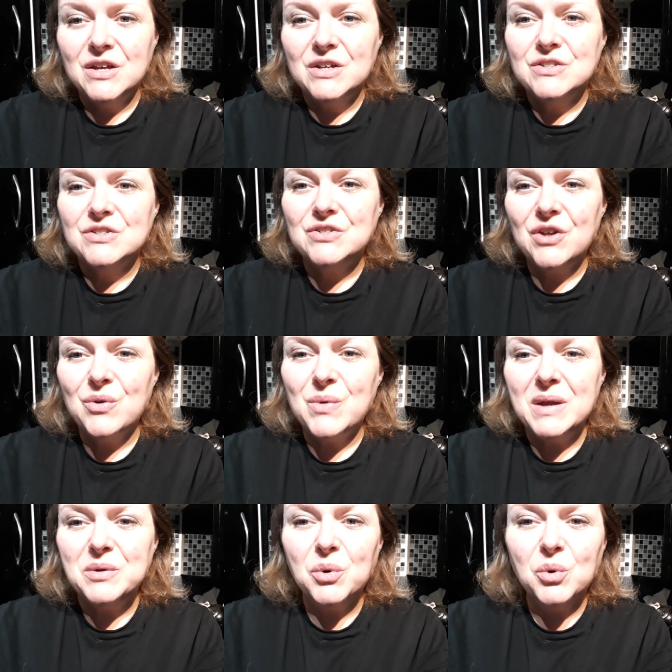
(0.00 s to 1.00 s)
So
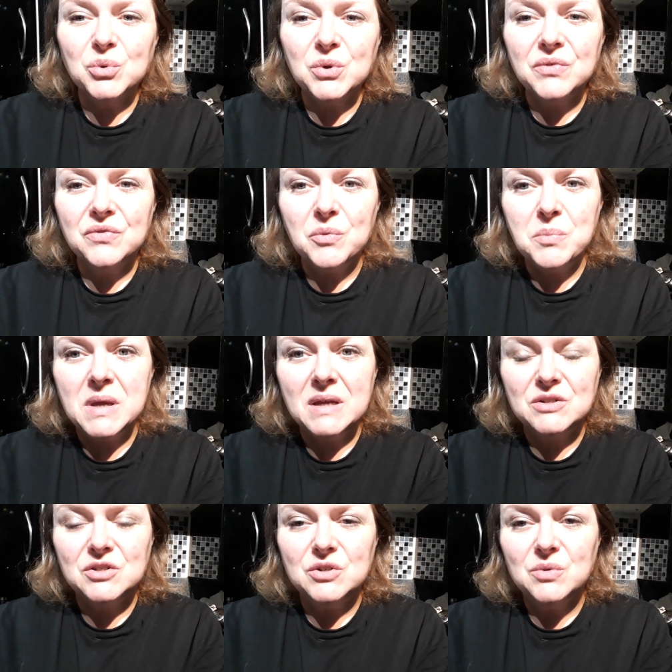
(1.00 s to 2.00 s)
in order for me
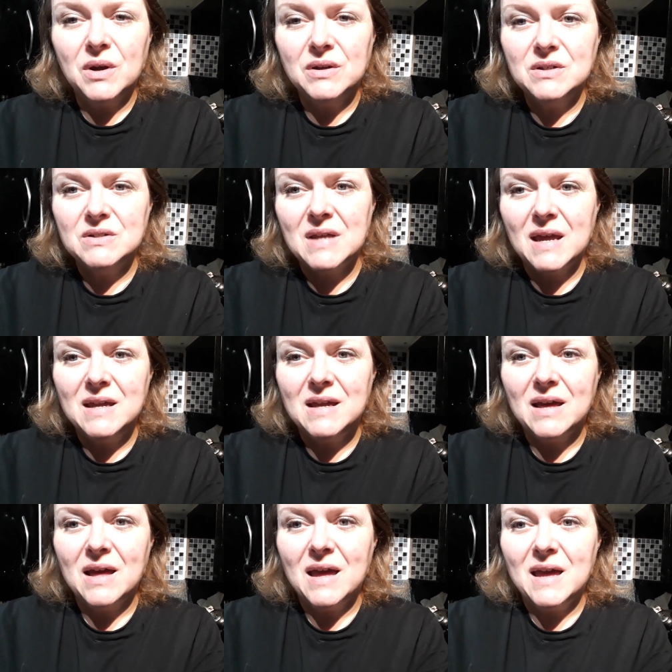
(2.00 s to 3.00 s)
to
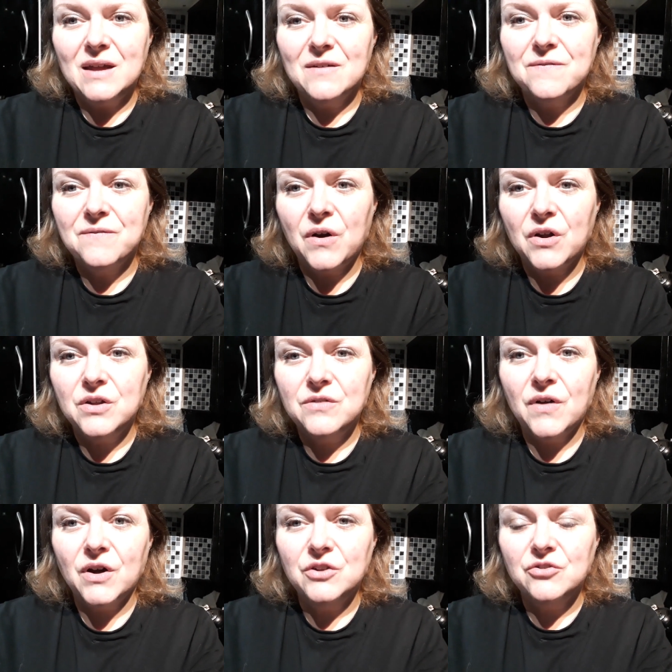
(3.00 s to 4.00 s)
undertake a
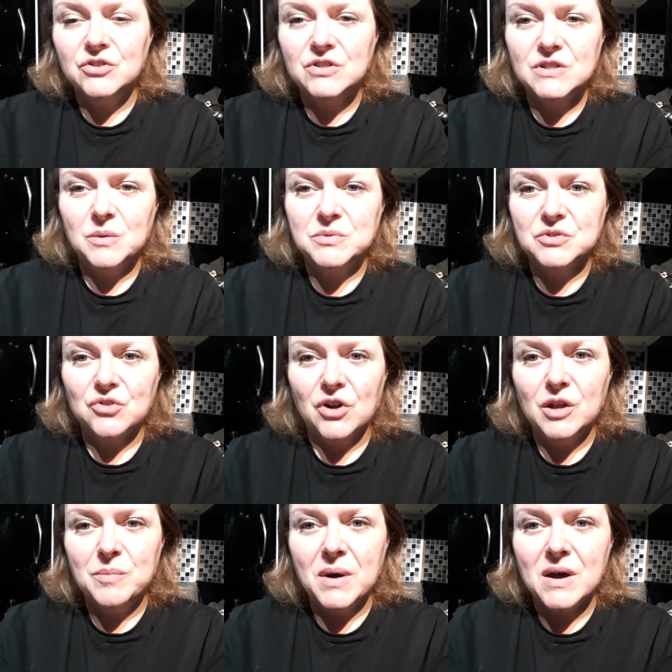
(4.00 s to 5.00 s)
500
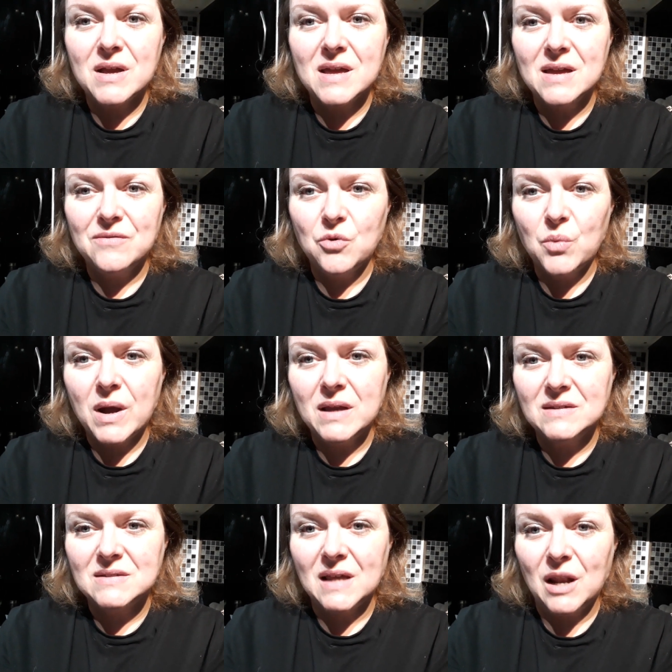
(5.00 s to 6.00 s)
subscriber
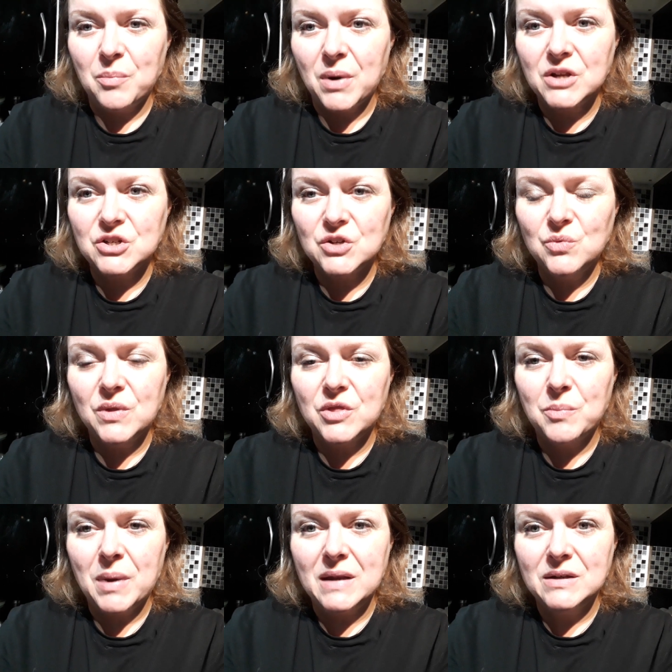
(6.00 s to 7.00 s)
giveaway celebration with
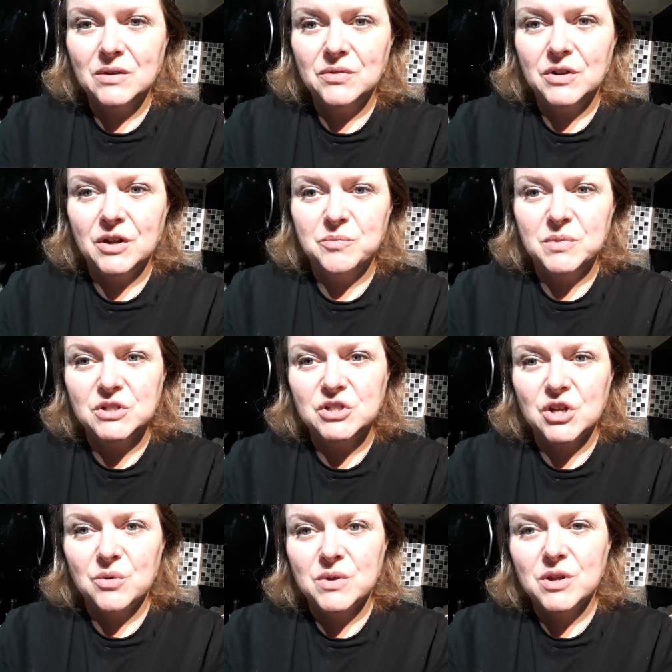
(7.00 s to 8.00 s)
the pendant that I've been
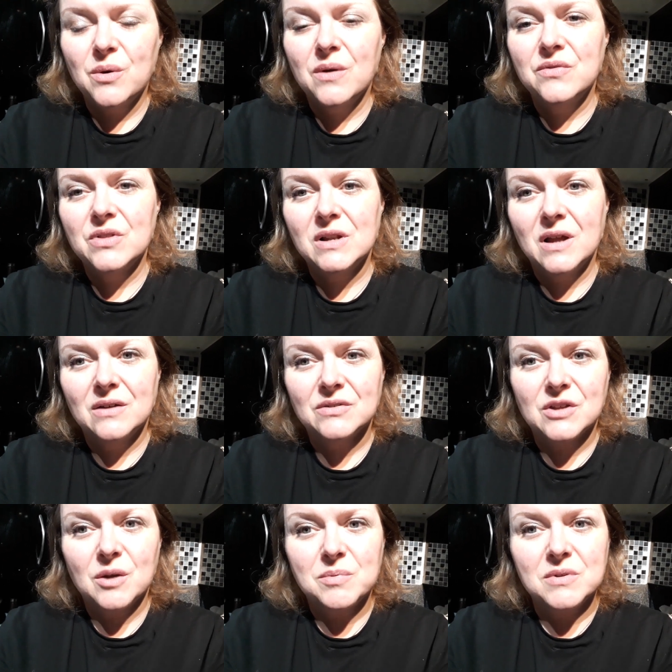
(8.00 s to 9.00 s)
showing you over the last
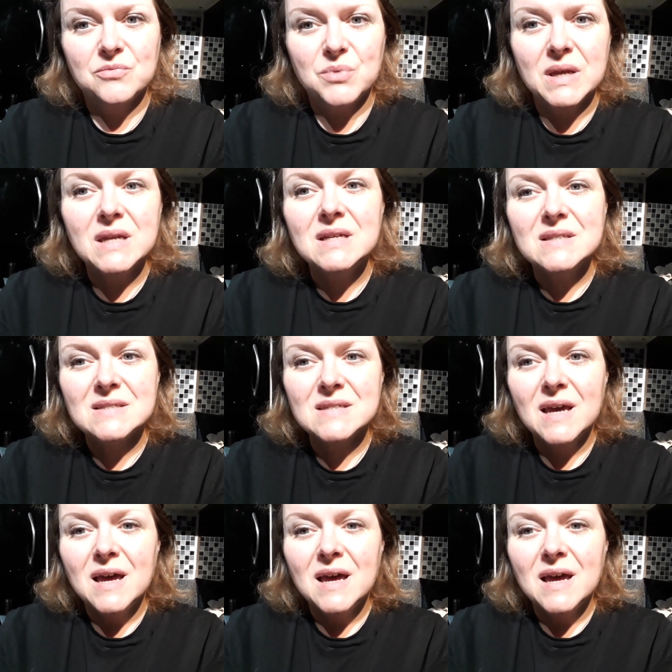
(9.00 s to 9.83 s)
couple of weeks,